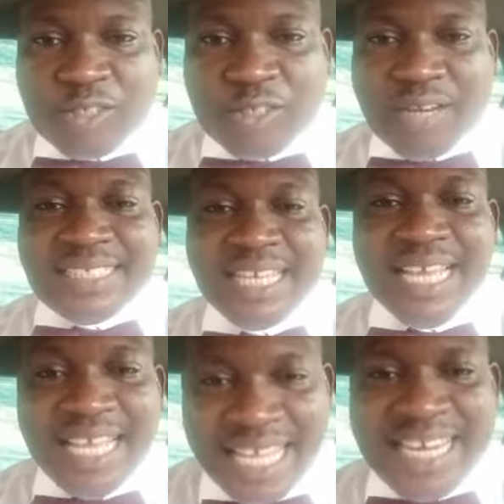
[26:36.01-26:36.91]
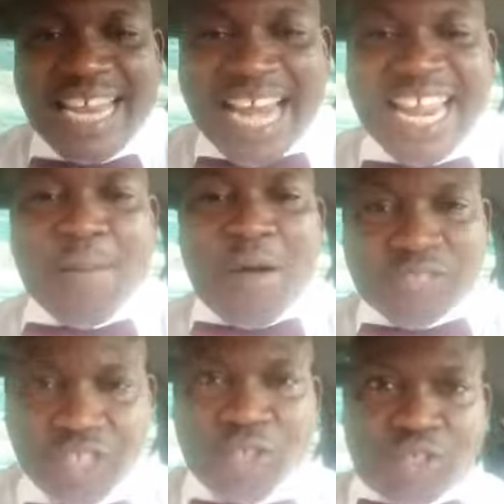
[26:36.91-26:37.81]
God bless you as
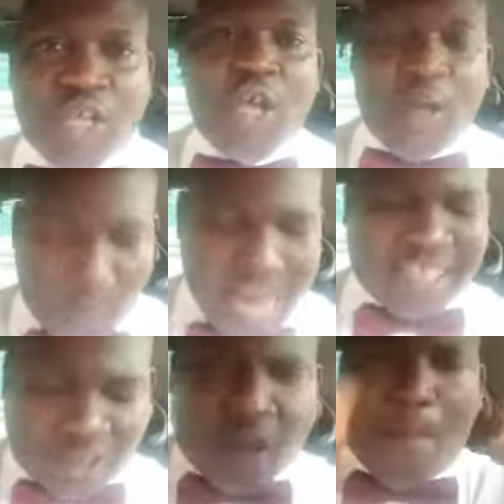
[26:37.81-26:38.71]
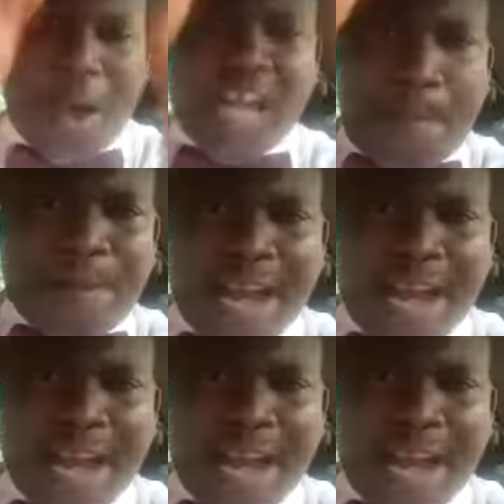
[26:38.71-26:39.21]
you join me tonight in the